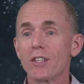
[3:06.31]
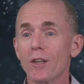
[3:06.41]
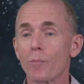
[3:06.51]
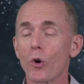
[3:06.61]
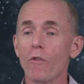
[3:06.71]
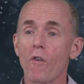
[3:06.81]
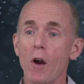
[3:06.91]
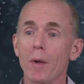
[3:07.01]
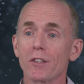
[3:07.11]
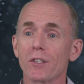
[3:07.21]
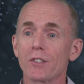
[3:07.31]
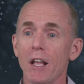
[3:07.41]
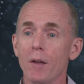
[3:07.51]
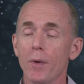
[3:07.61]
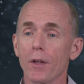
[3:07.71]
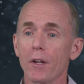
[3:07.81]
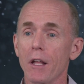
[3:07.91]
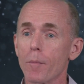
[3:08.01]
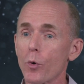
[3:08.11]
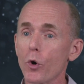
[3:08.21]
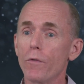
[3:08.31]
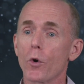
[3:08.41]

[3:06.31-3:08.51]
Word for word: to improve environmental sustainability and improve